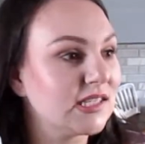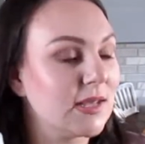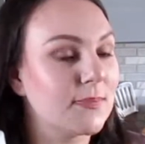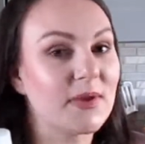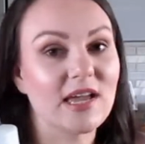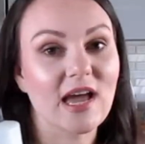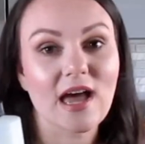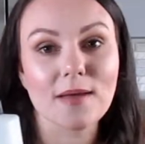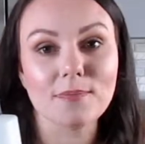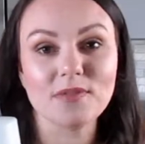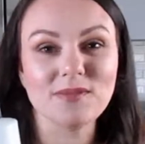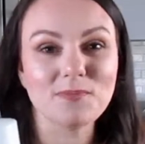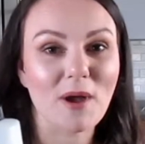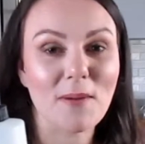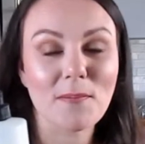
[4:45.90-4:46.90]
sippy cups,
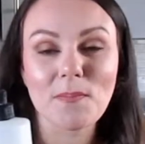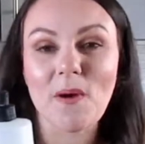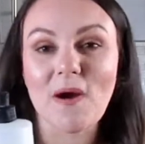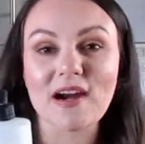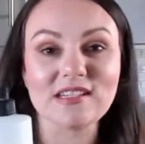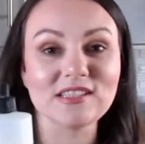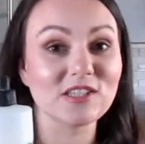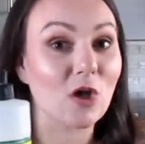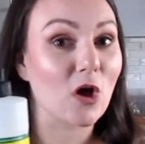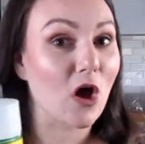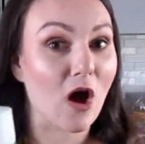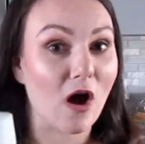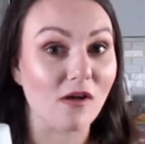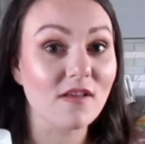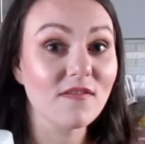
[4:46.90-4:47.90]
pump parts,
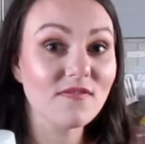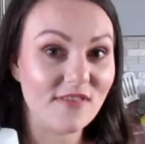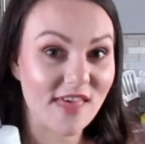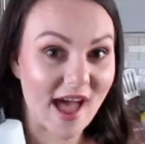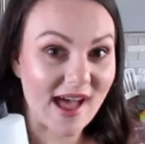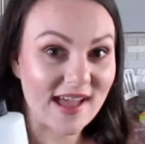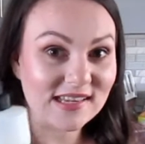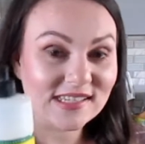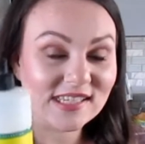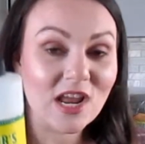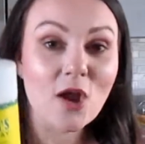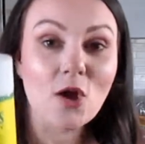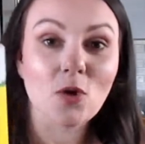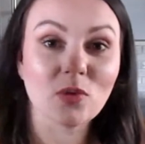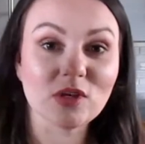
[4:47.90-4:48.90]
all of that,
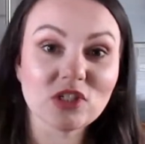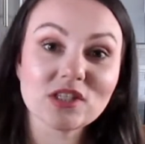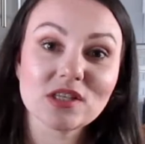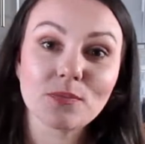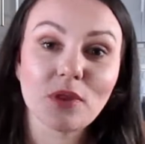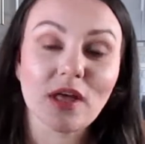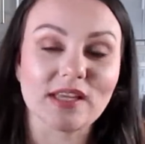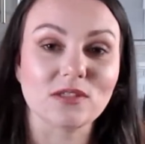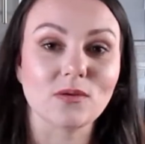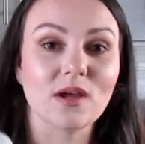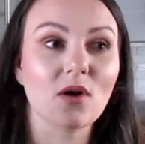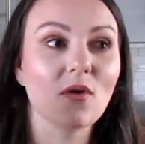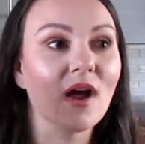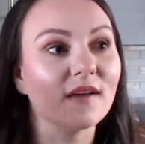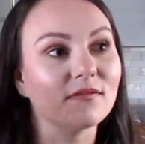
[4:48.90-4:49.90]
which is a plus, so I
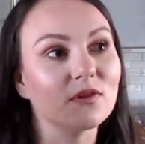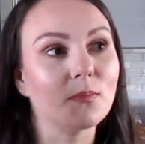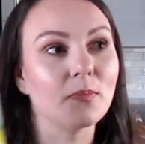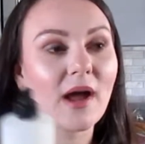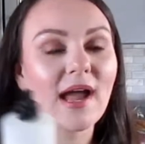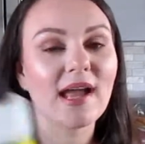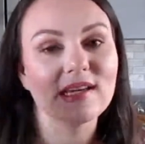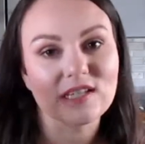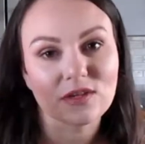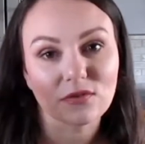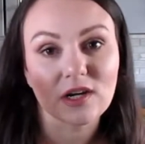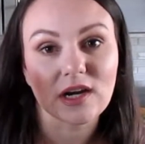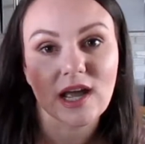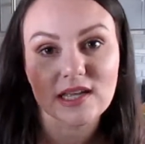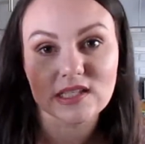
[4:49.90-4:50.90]
don't have to buy
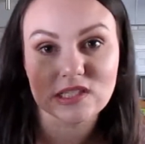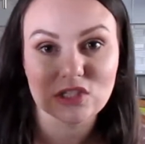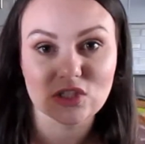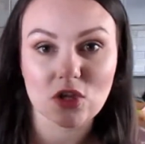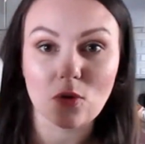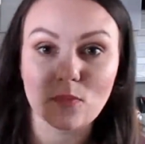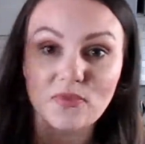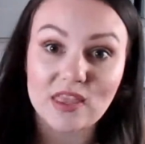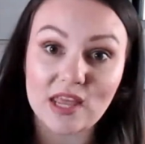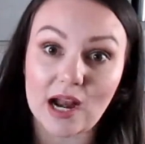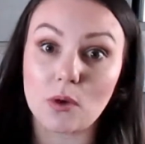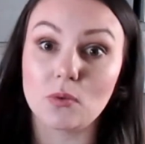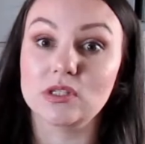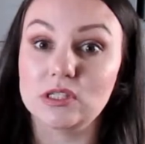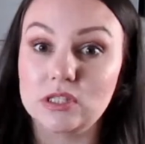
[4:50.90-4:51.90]
different kinds of soap that
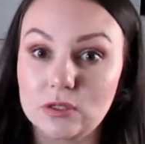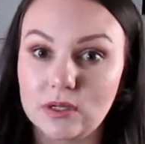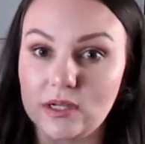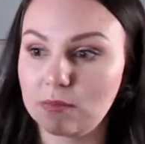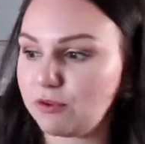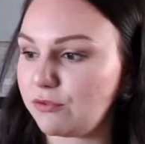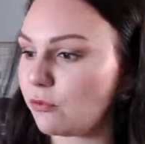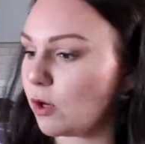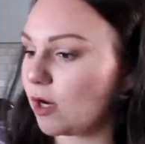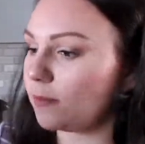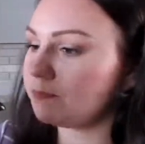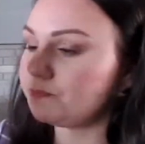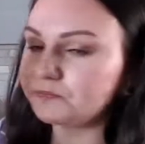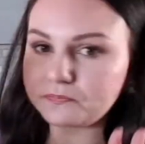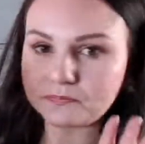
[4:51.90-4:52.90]
I was doing before.